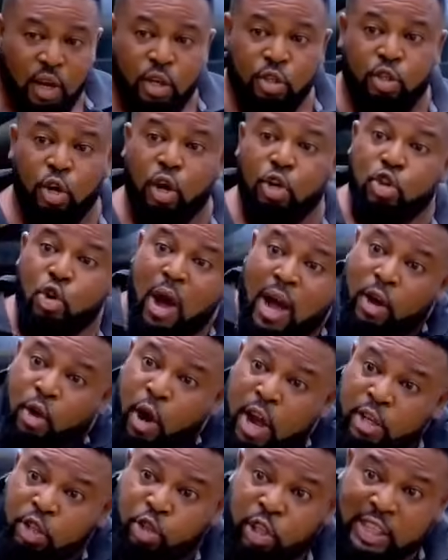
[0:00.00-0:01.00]
So you are
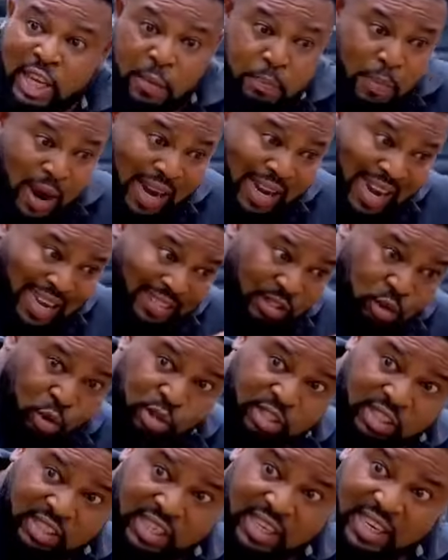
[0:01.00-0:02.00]
going to the palace
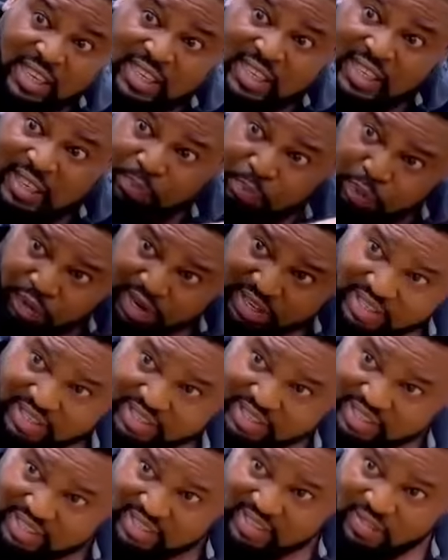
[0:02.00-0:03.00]
to see the
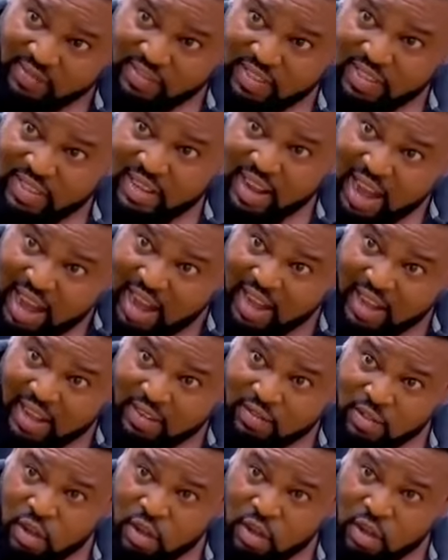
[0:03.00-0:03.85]
prince? Huh?